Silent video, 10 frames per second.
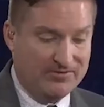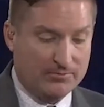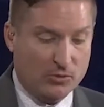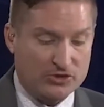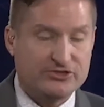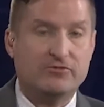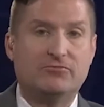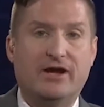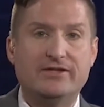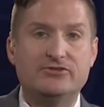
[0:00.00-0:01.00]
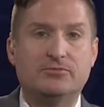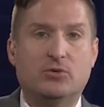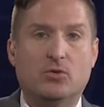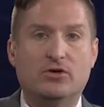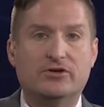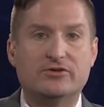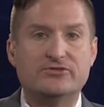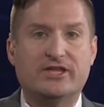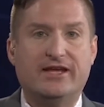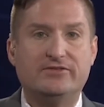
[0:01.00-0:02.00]
of abortion rights
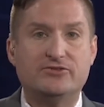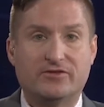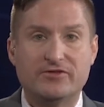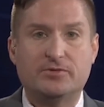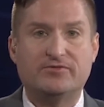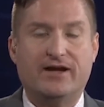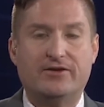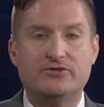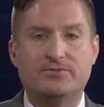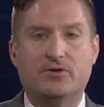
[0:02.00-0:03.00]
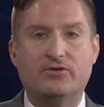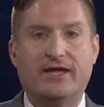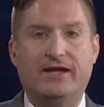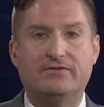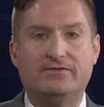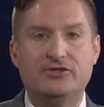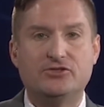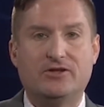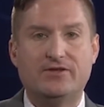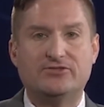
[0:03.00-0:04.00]
supporters and service providers spoke at a
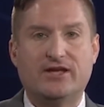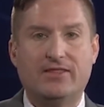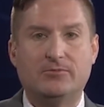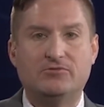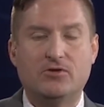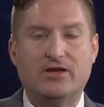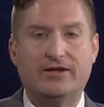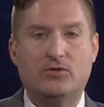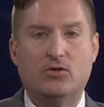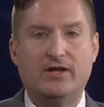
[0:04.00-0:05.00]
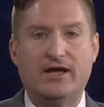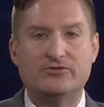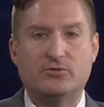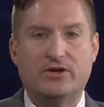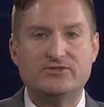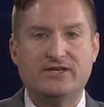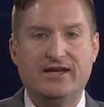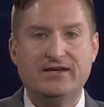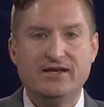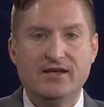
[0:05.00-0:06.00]
vigil outside the Monroe County Courthouse
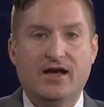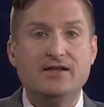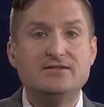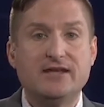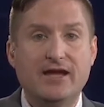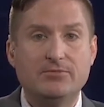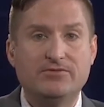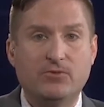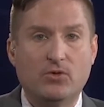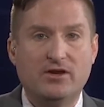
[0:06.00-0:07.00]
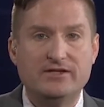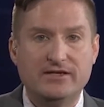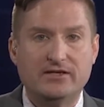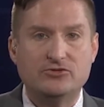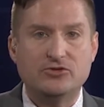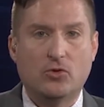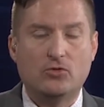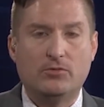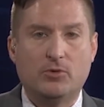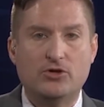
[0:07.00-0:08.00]
Wednesday, a day before a near
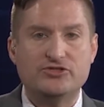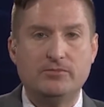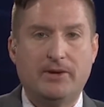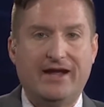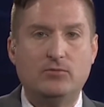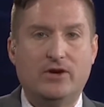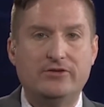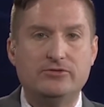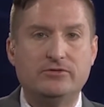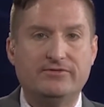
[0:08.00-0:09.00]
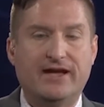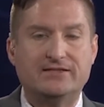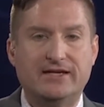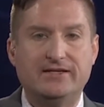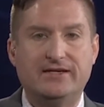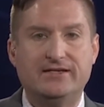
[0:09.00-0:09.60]
total abortion ban went into effect in